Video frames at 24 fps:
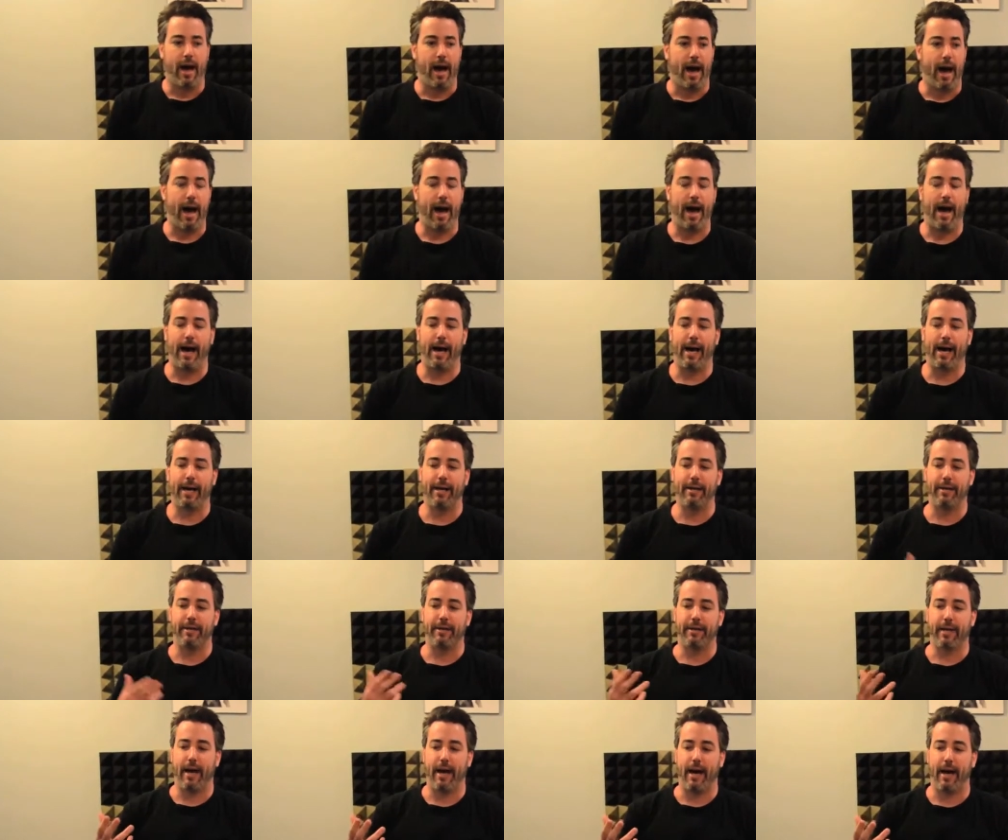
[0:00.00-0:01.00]

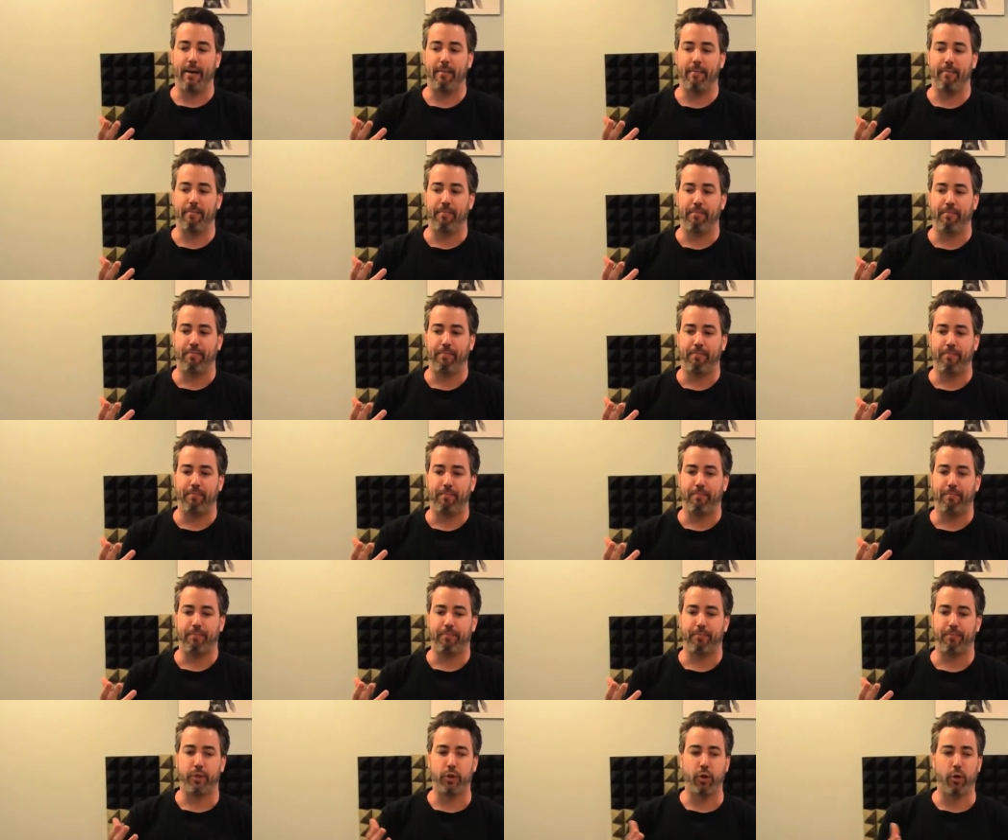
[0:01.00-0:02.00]
And
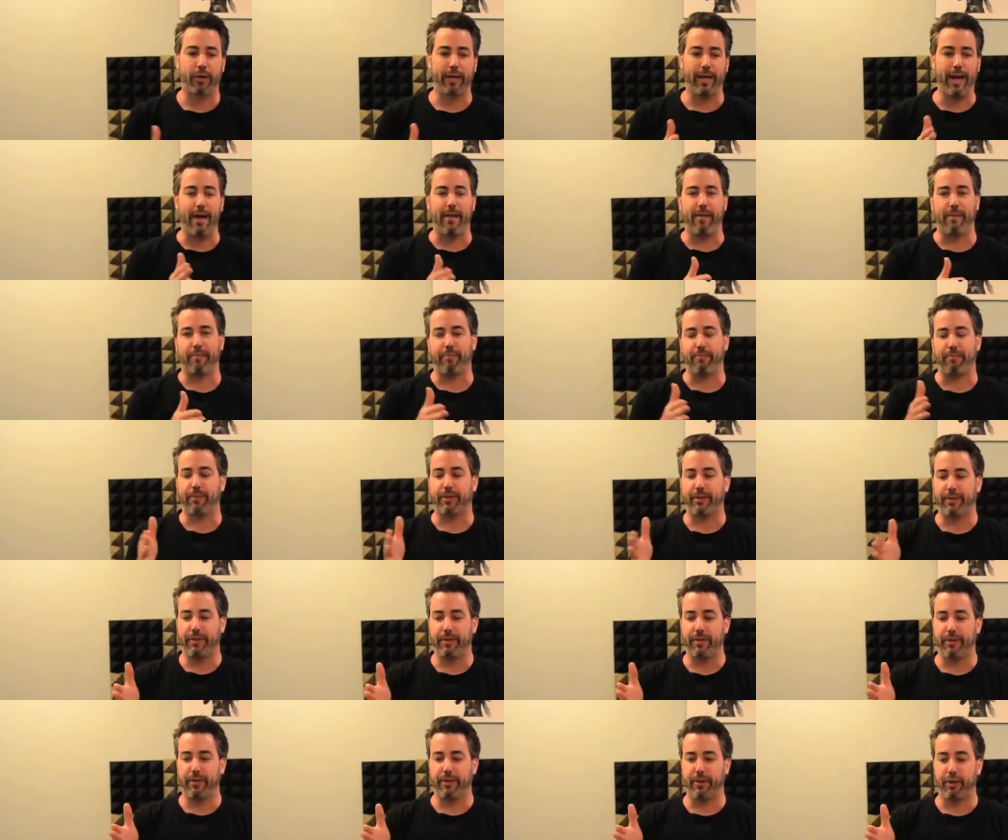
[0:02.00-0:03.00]
so again,
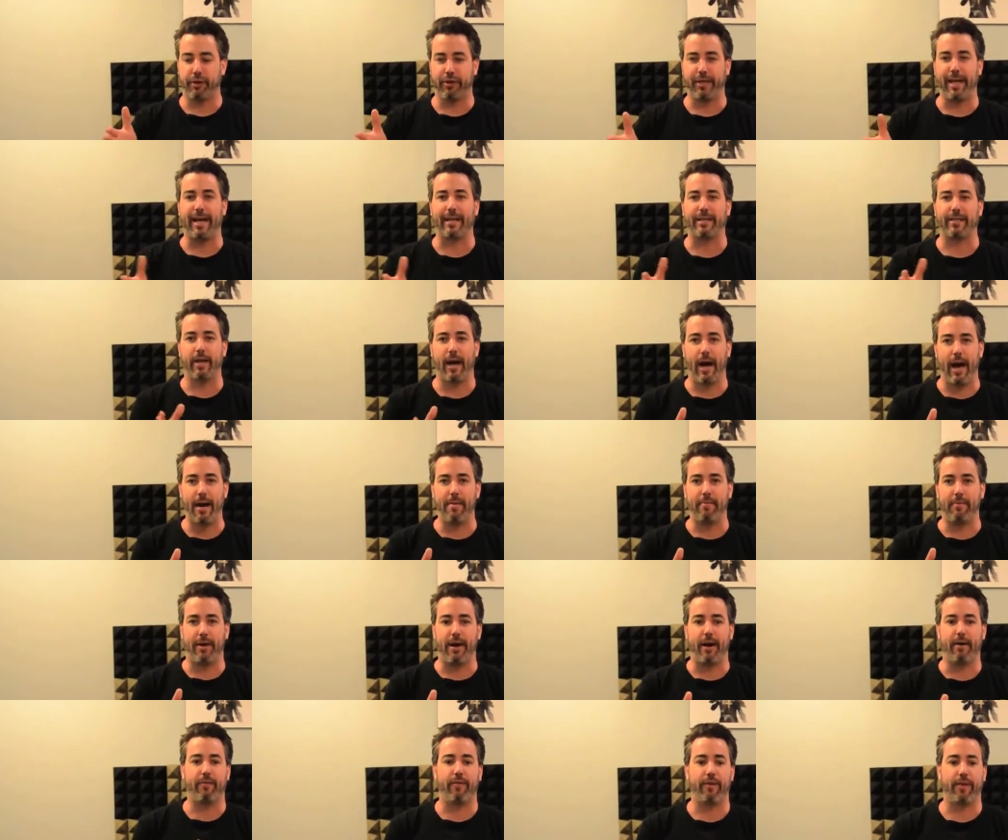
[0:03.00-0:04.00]
there's that time
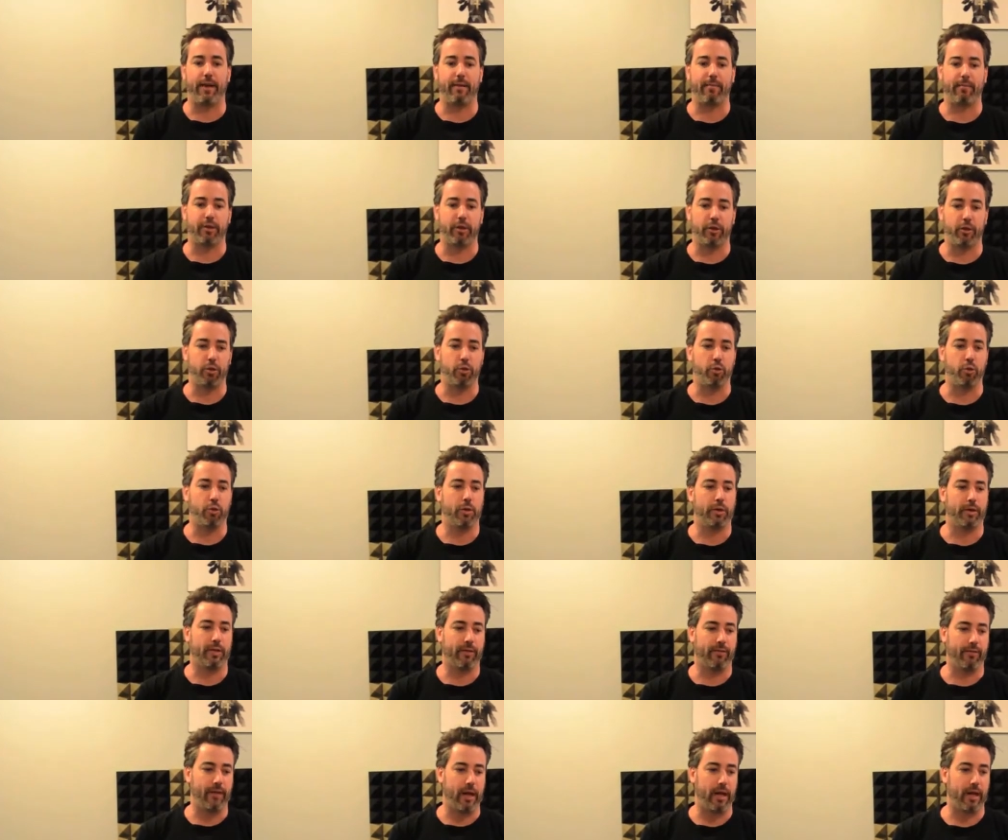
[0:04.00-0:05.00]
there for them to
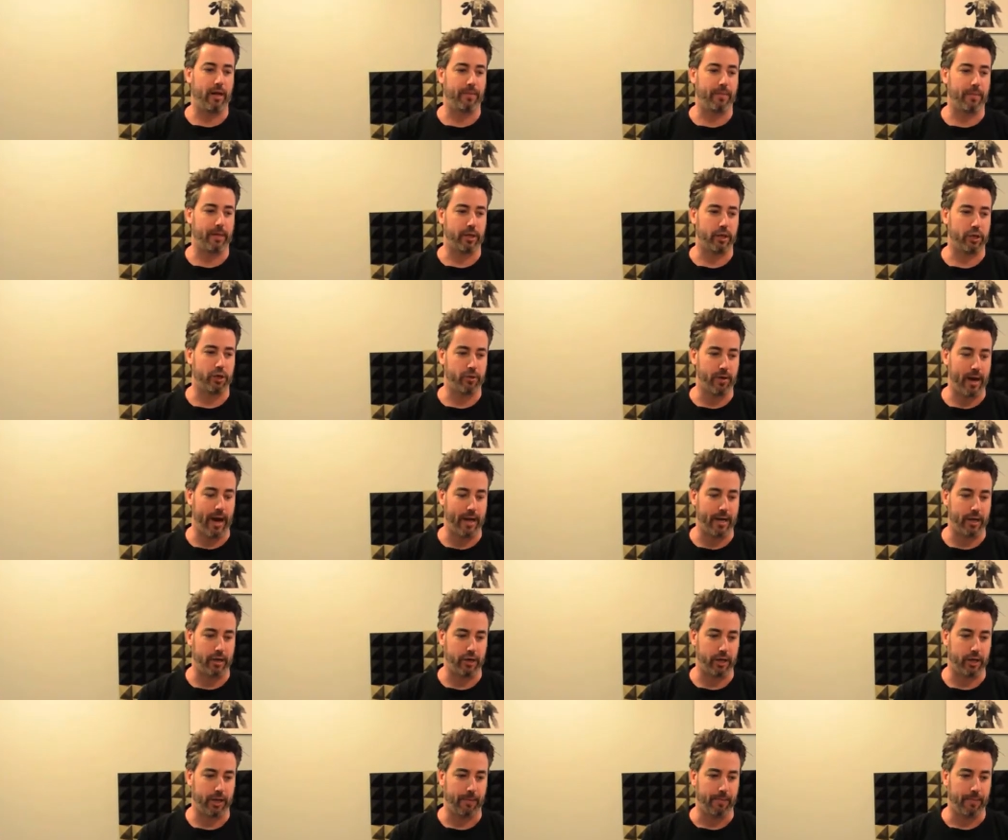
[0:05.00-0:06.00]
develop a
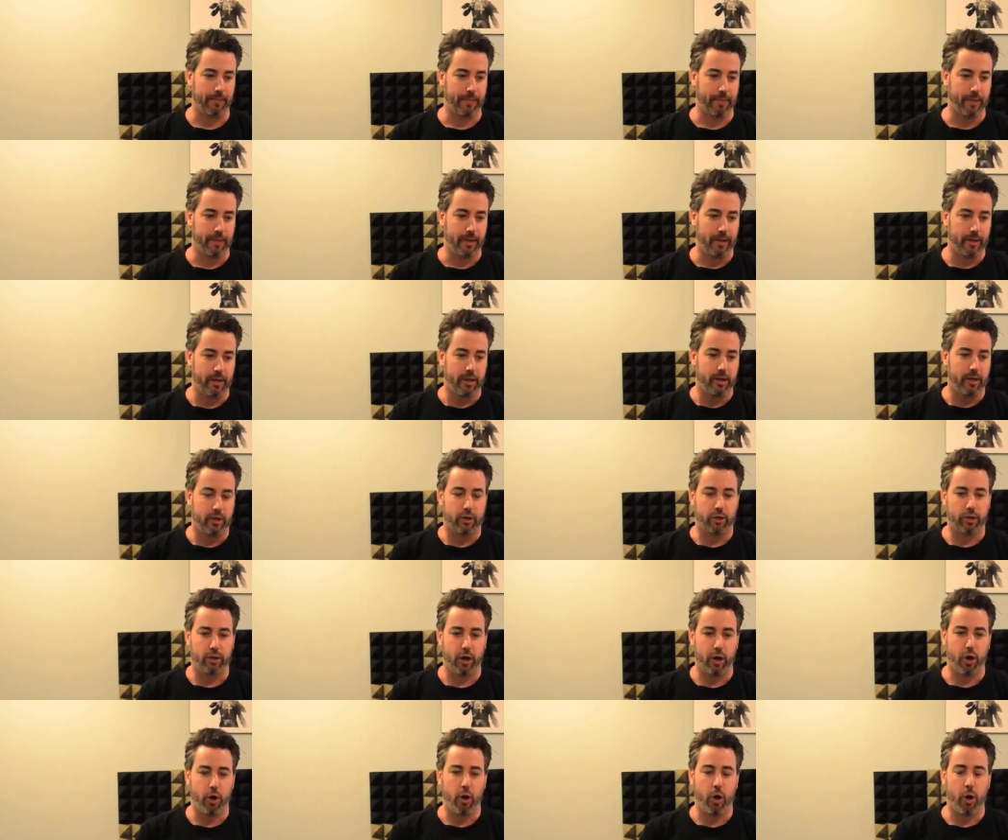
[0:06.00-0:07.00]
strategy.
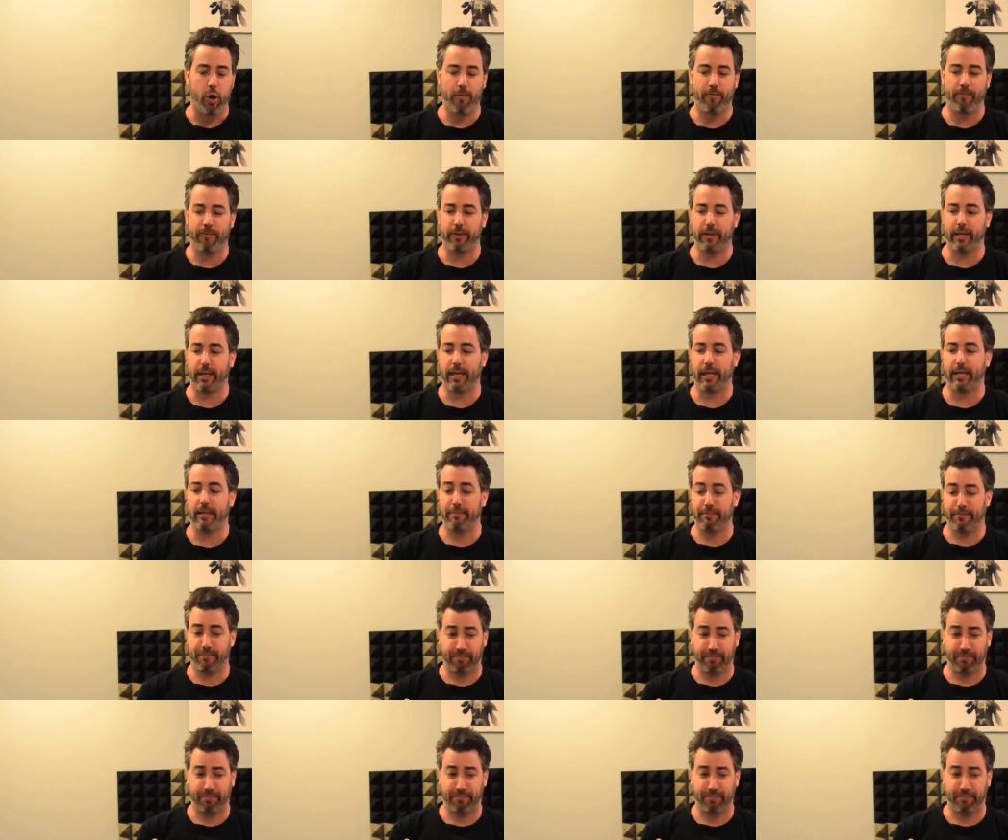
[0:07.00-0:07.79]
So hopefully,